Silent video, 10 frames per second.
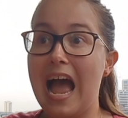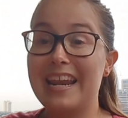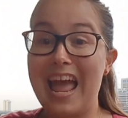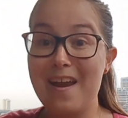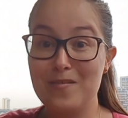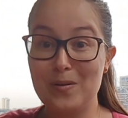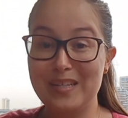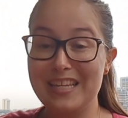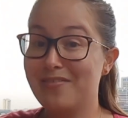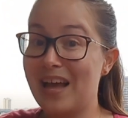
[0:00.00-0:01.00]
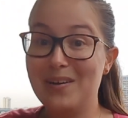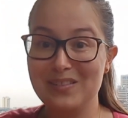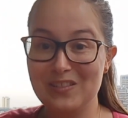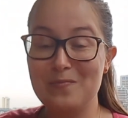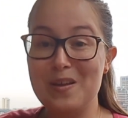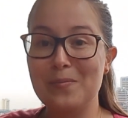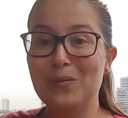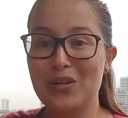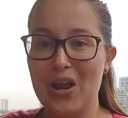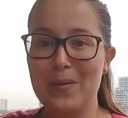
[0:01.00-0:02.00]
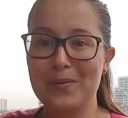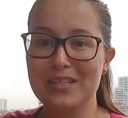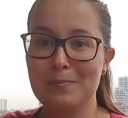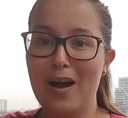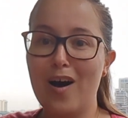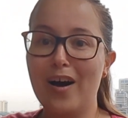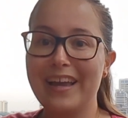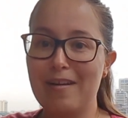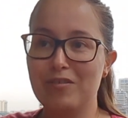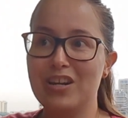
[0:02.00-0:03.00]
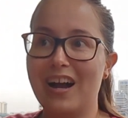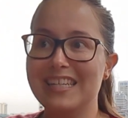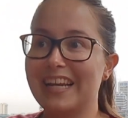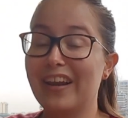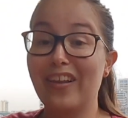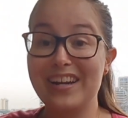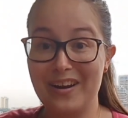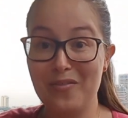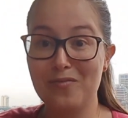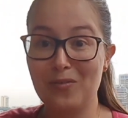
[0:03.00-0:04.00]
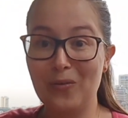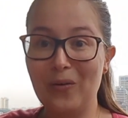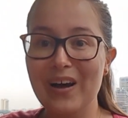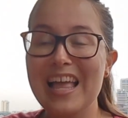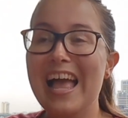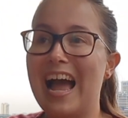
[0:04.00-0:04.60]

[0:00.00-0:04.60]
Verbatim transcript: and everybody, thousands of people turn up at this park every night and lie down on the floor,